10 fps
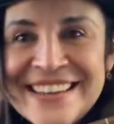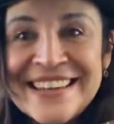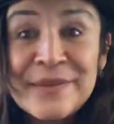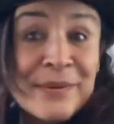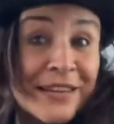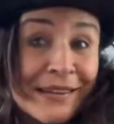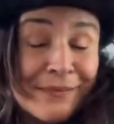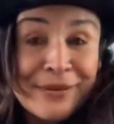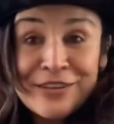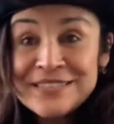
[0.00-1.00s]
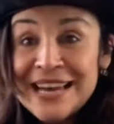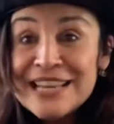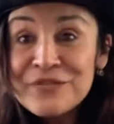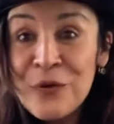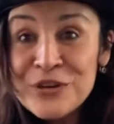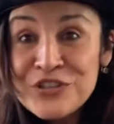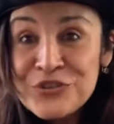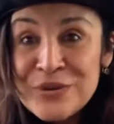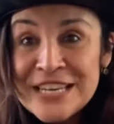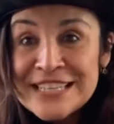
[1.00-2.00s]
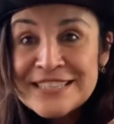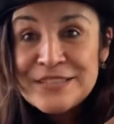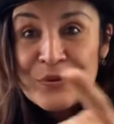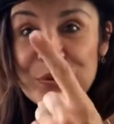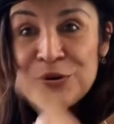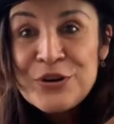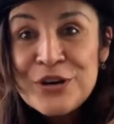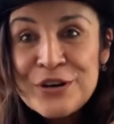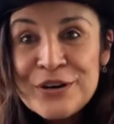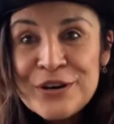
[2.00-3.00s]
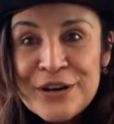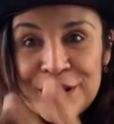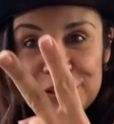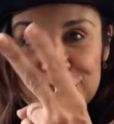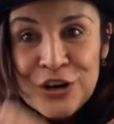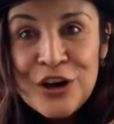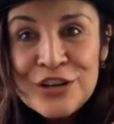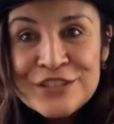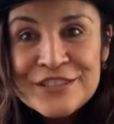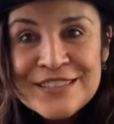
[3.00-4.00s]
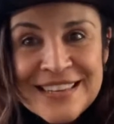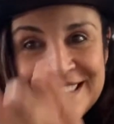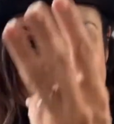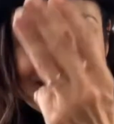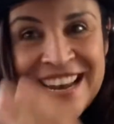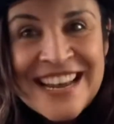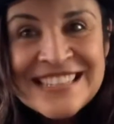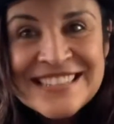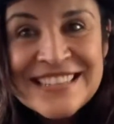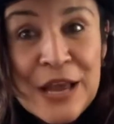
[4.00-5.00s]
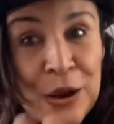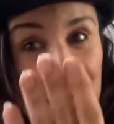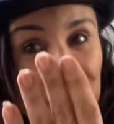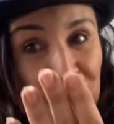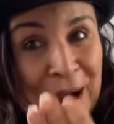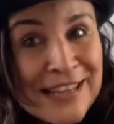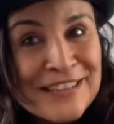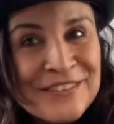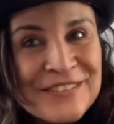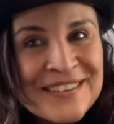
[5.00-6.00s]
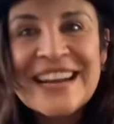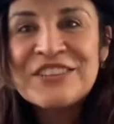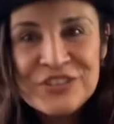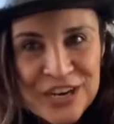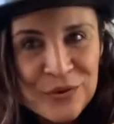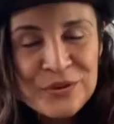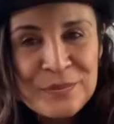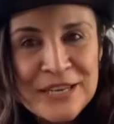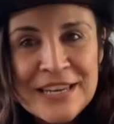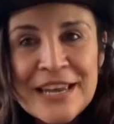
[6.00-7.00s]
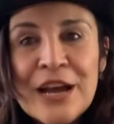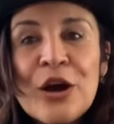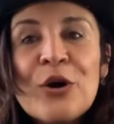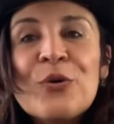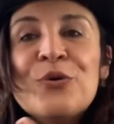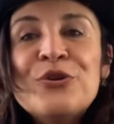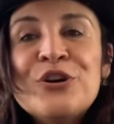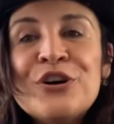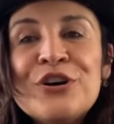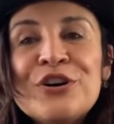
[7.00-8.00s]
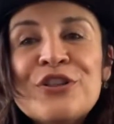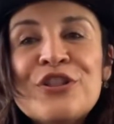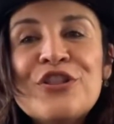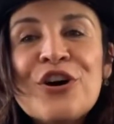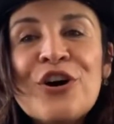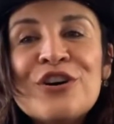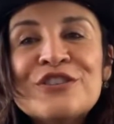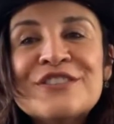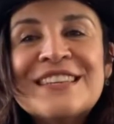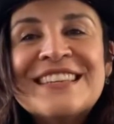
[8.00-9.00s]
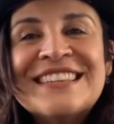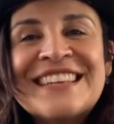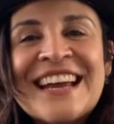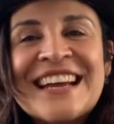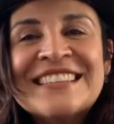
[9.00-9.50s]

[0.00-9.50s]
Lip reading: Because it has 4 strings. 1, 2, 3, 4. Can you count with me? 1, 2, 3,